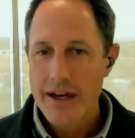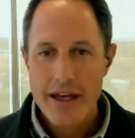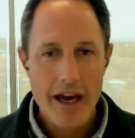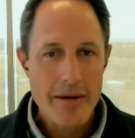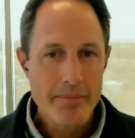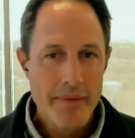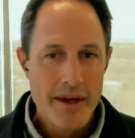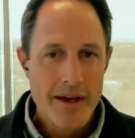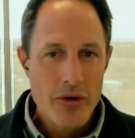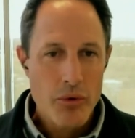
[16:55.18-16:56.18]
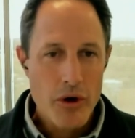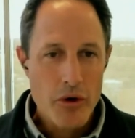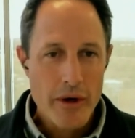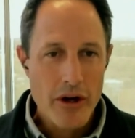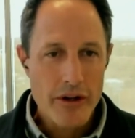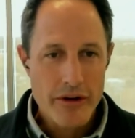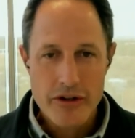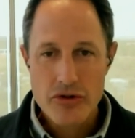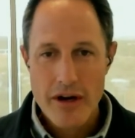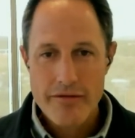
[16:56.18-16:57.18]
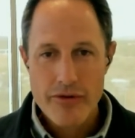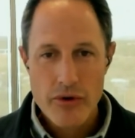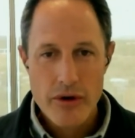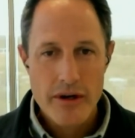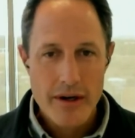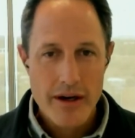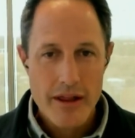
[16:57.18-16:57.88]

game where we all are striving for uh,